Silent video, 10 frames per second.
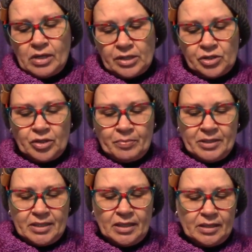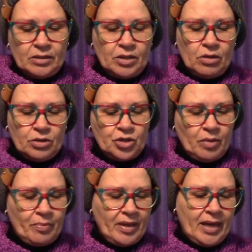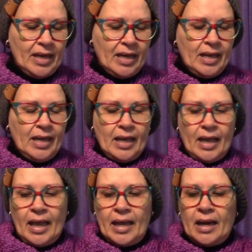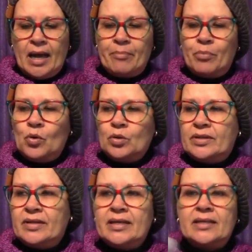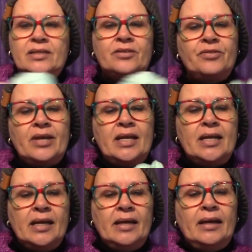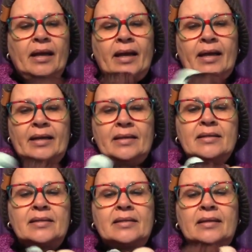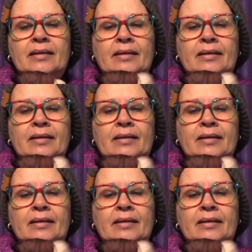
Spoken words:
I stopped in a little yarn shop there and I bought these three hanks.